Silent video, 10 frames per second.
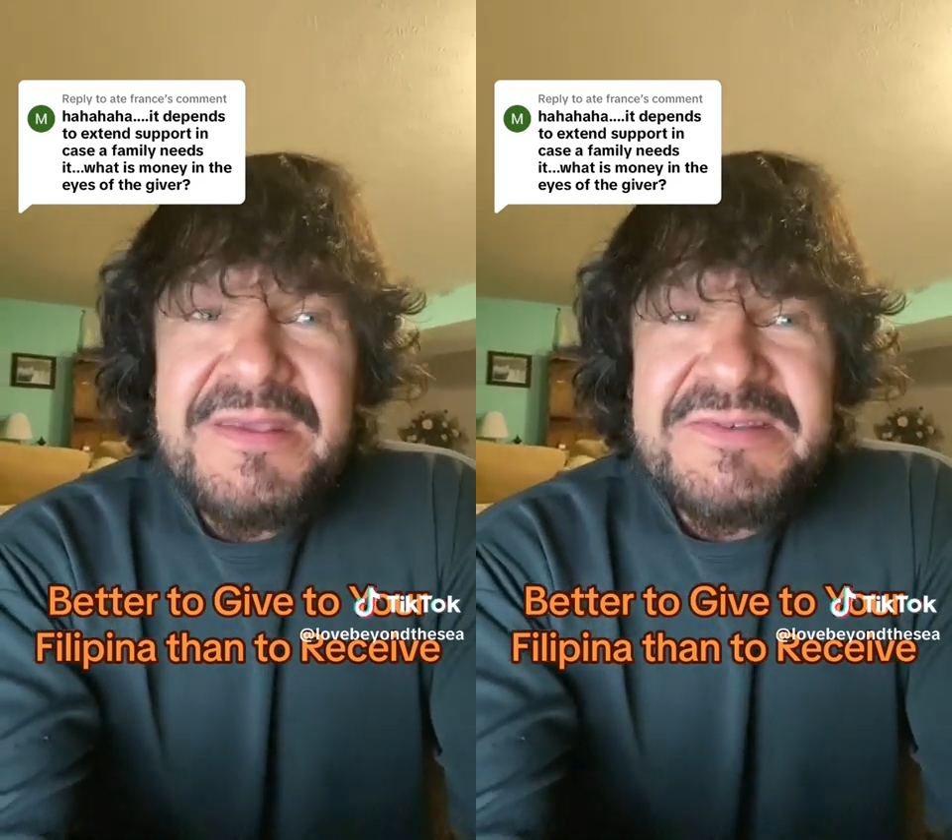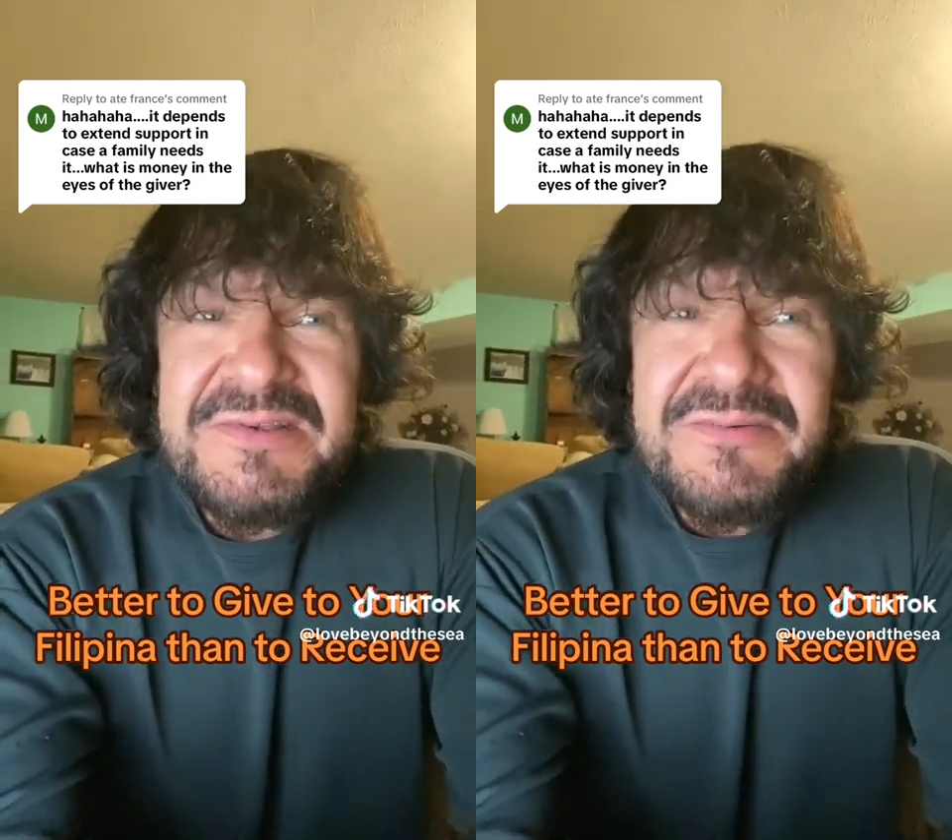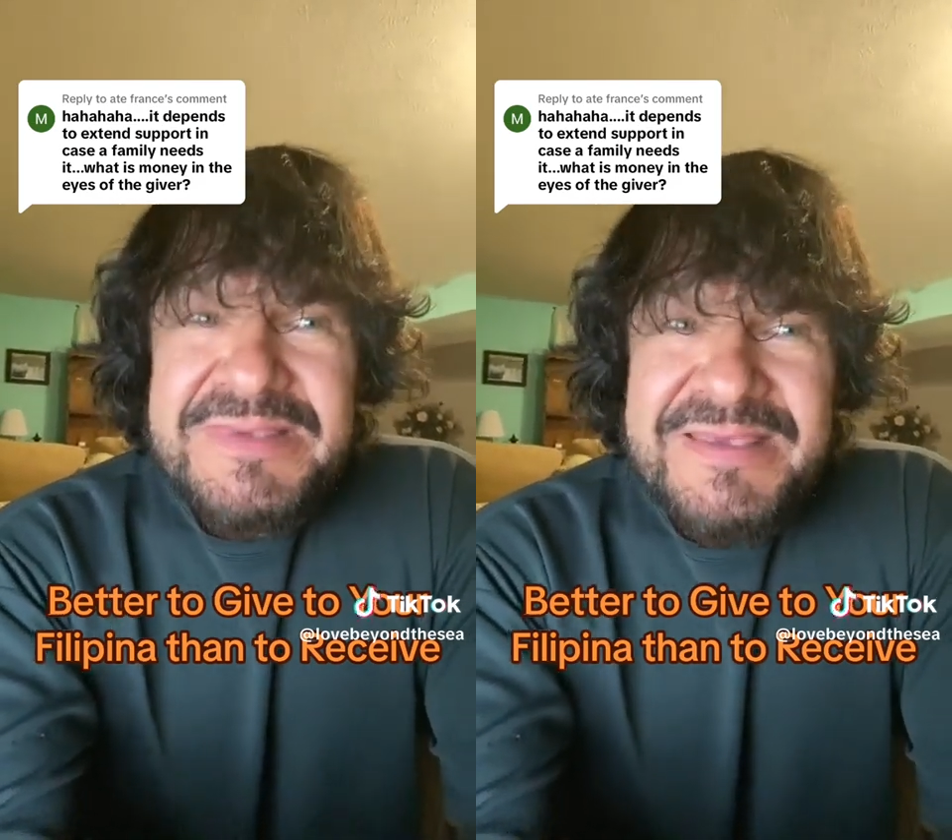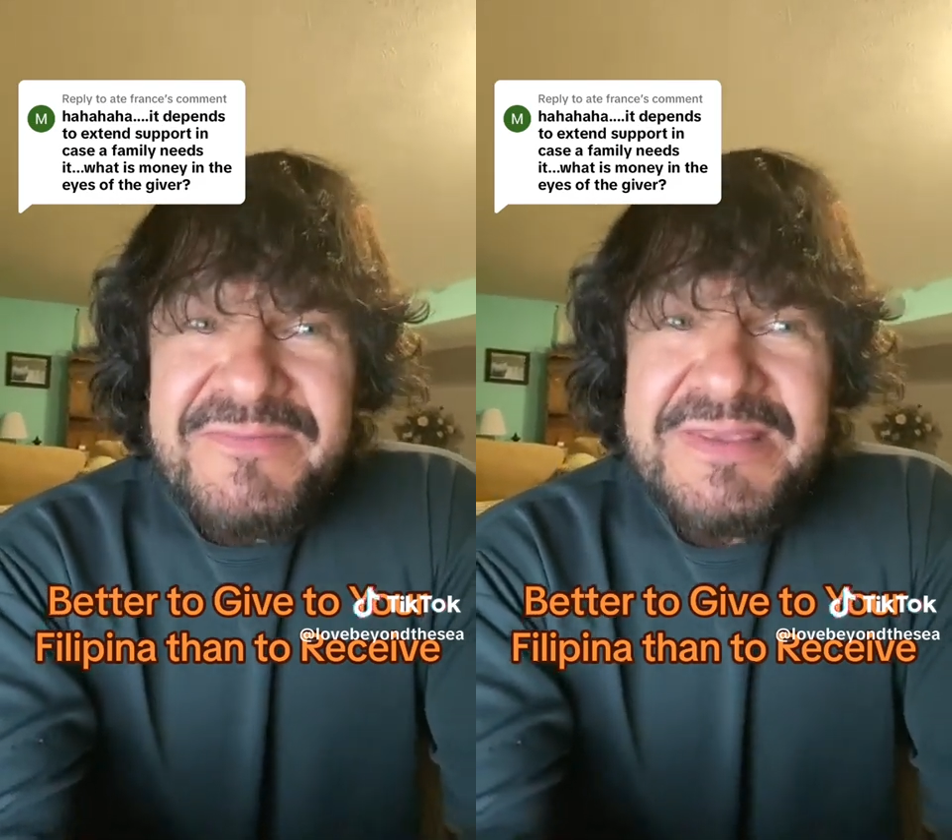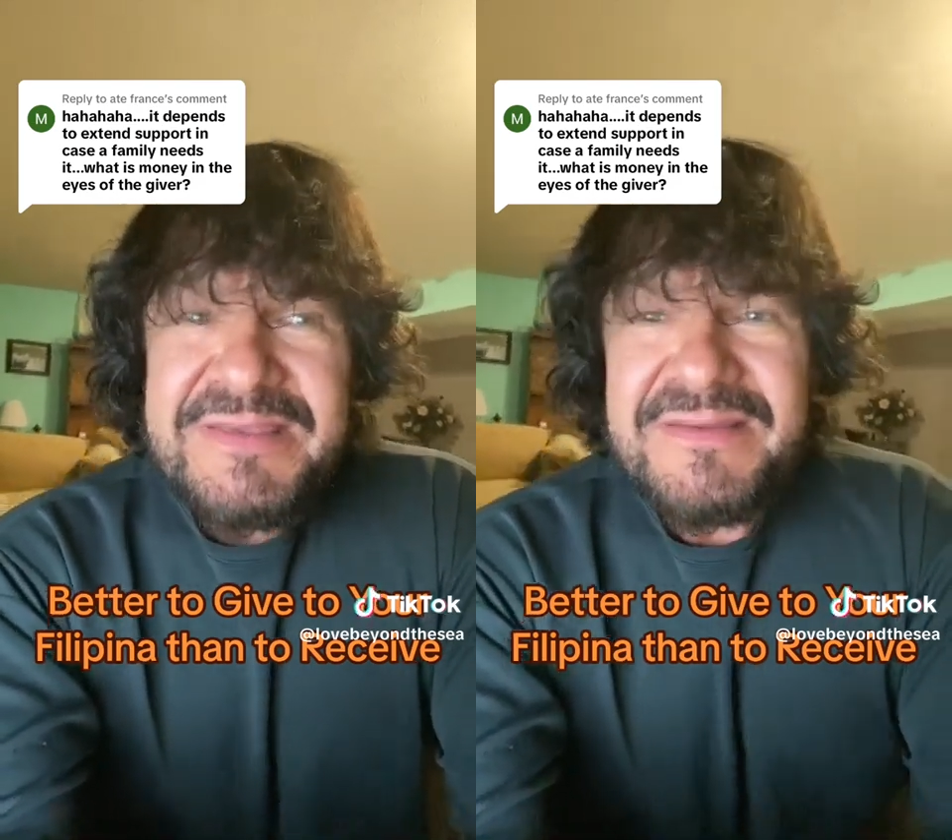So
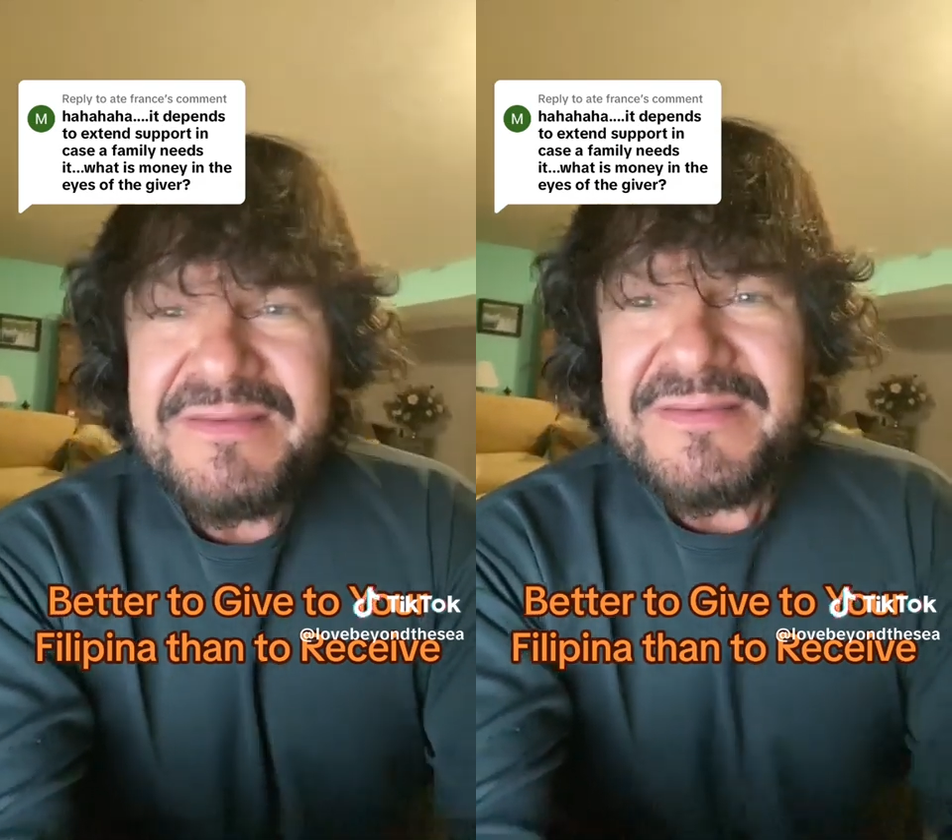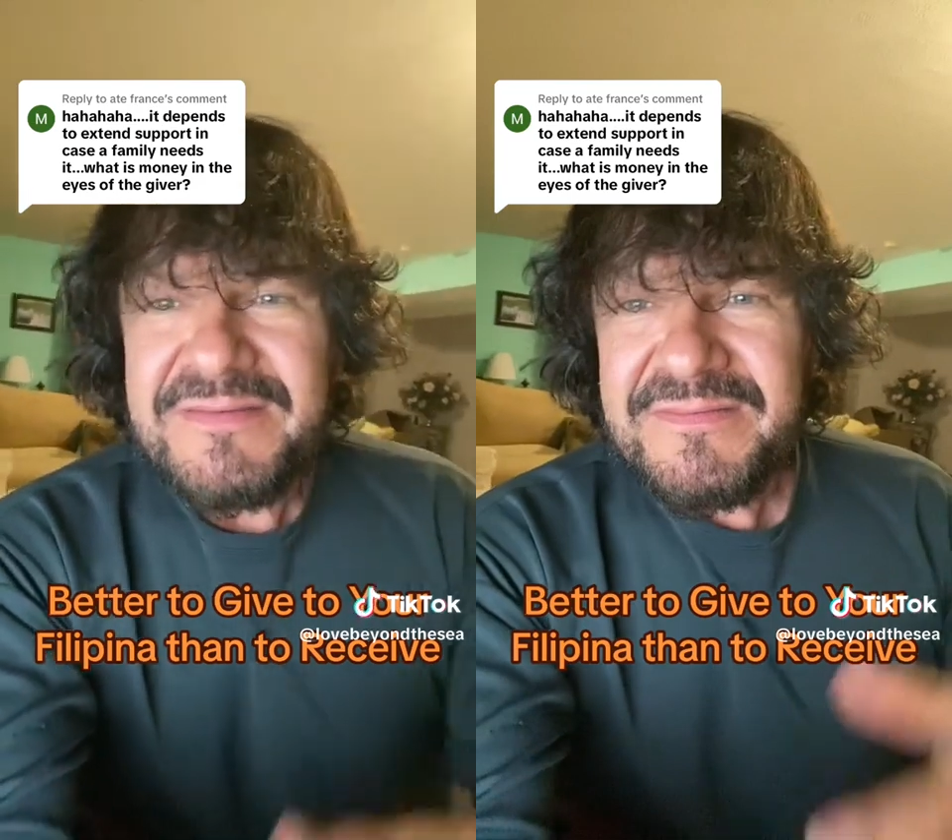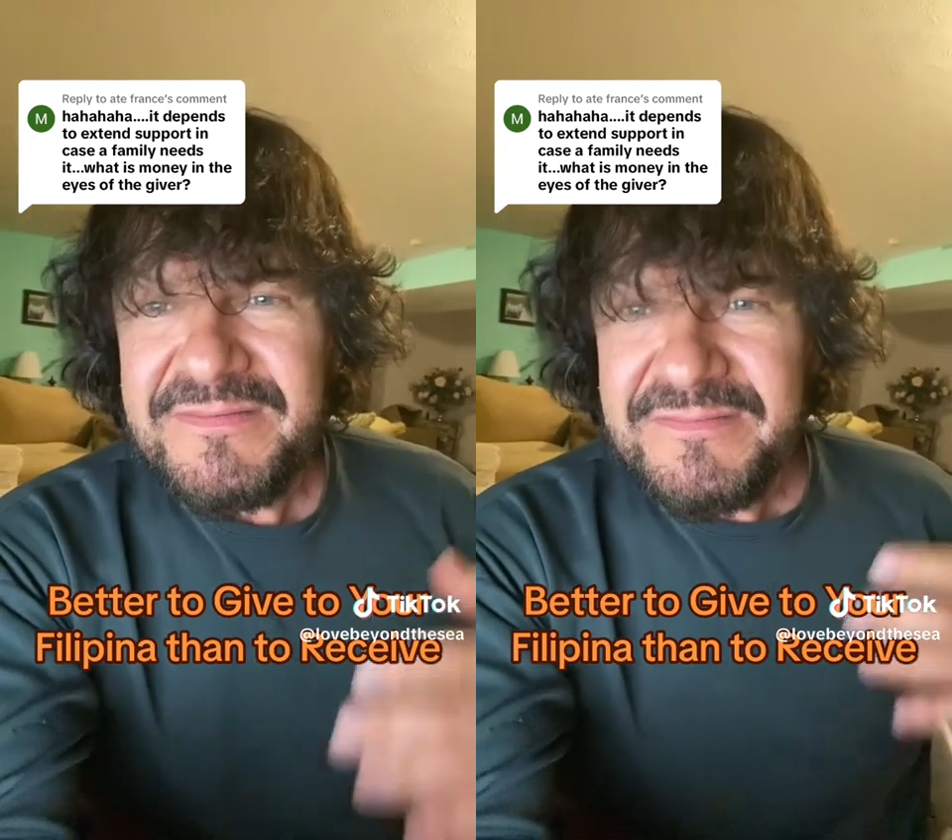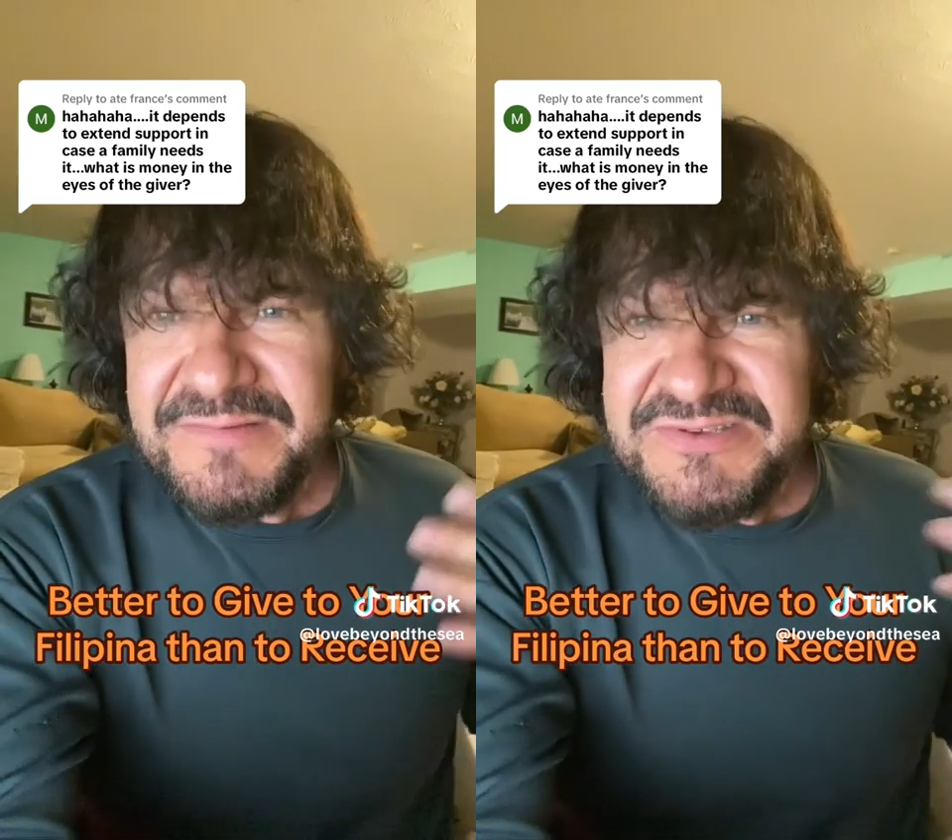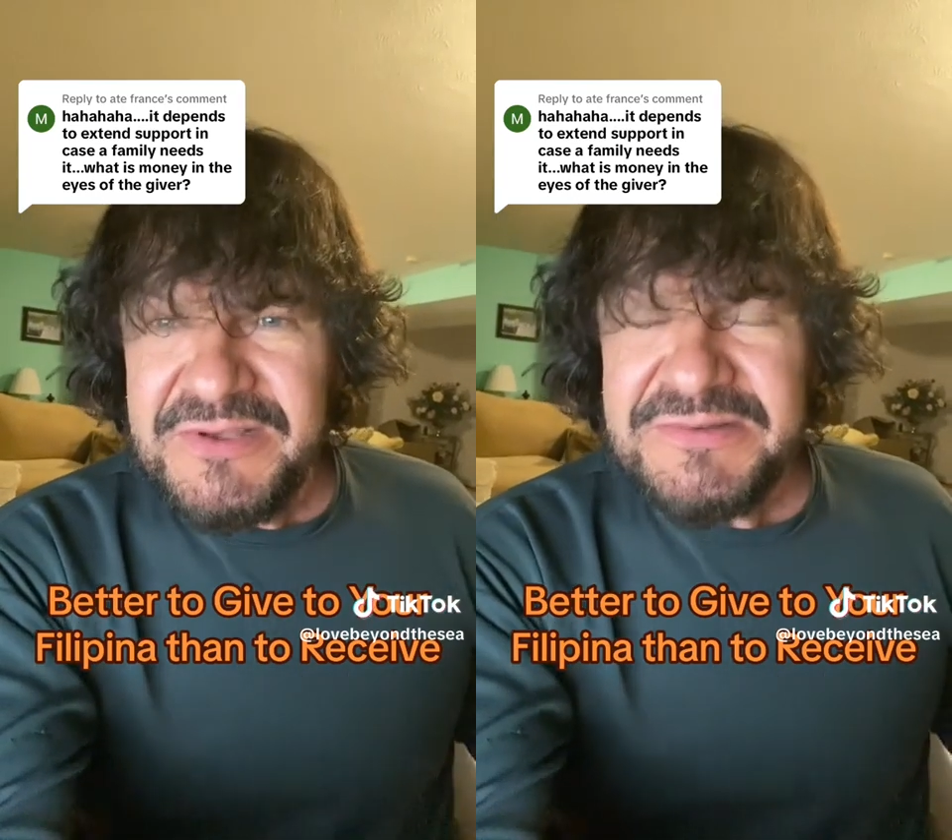giving
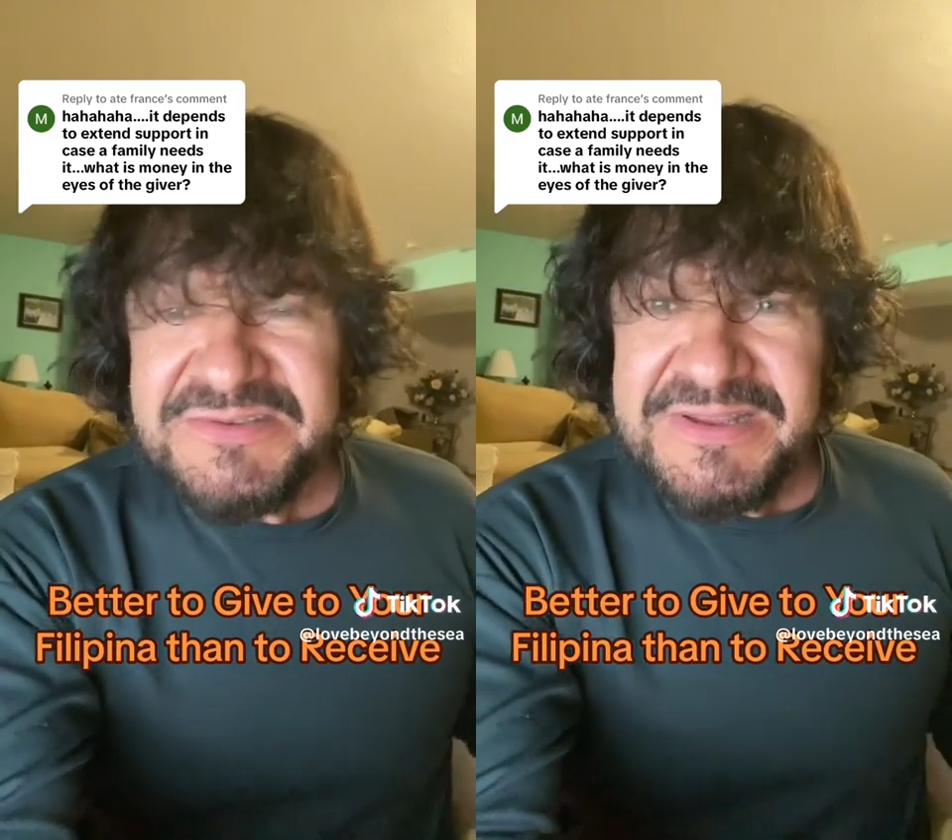results